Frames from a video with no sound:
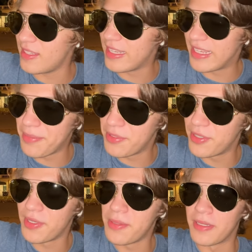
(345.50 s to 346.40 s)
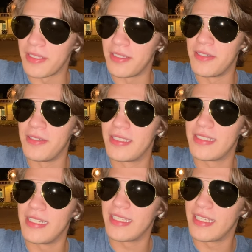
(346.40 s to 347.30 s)
it keeps you dreaming, you know. It's
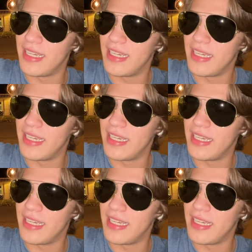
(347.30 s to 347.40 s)
like